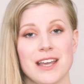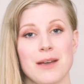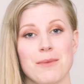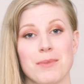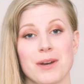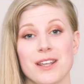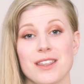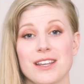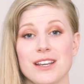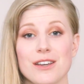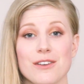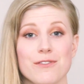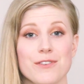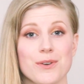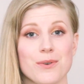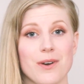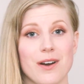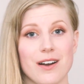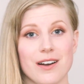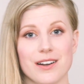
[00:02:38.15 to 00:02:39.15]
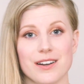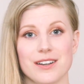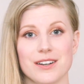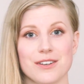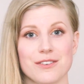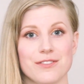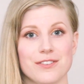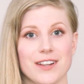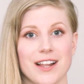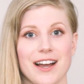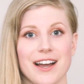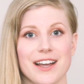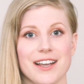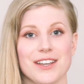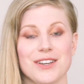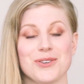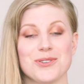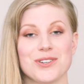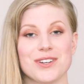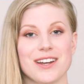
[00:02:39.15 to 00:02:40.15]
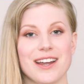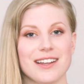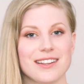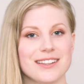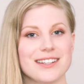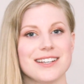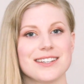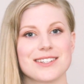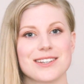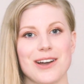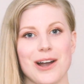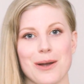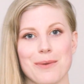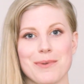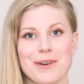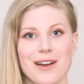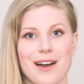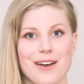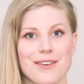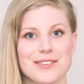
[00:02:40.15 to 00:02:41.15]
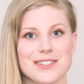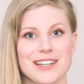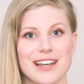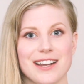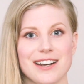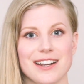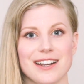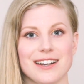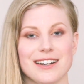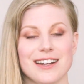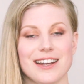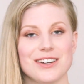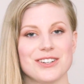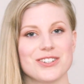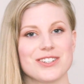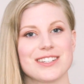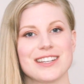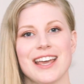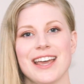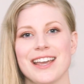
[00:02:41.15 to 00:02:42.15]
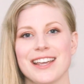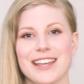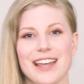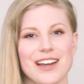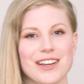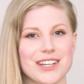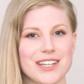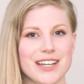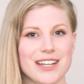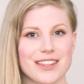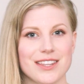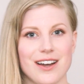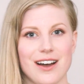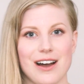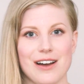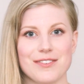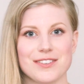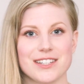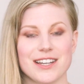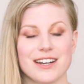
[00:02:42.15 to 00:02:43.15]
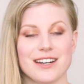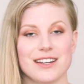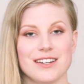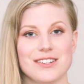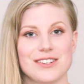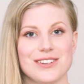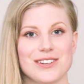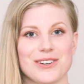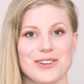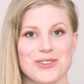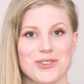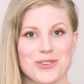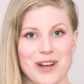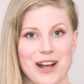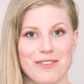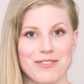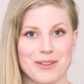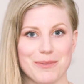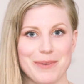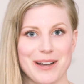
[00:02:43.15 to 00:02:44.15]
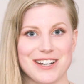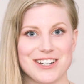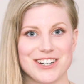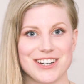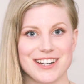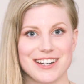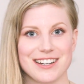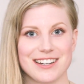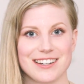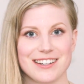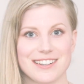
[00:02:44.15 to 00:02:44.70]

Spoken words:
but I think if you are gonna fly, you should at least carbon offset it and just calculate the offset into your travel budget.